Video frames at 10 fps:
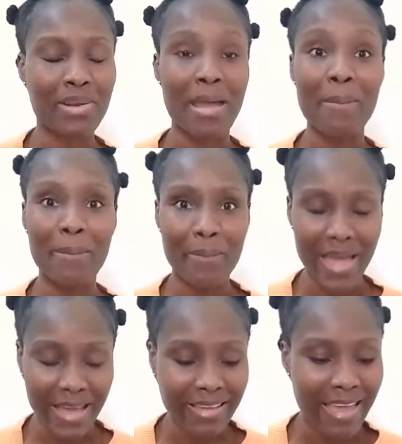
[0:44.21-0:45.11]
But I'm
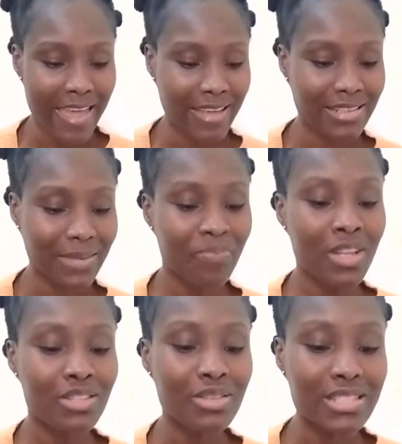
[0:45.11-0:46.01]
back, and
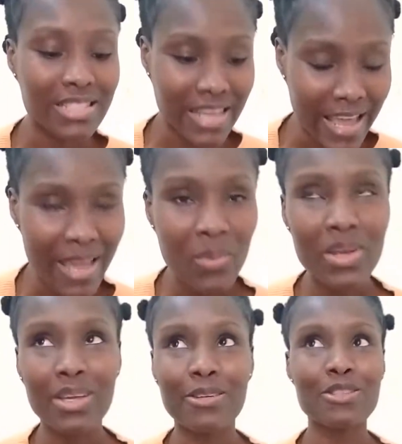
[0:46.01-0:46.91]
today
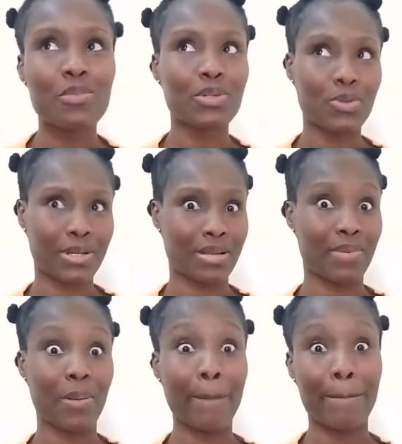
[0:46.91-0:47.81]
we're going to be talking
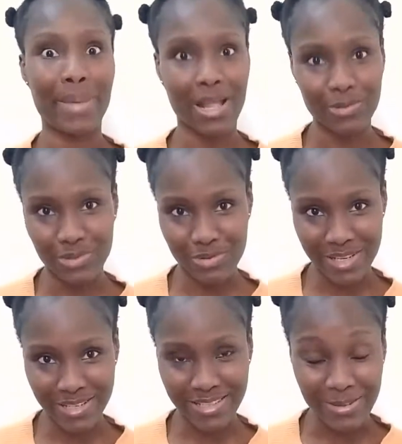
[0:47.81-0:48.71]
about
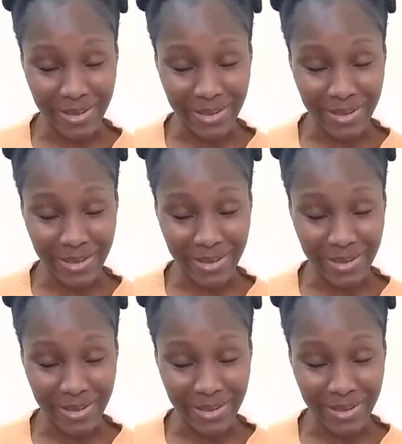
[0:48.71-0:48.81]
boundaries.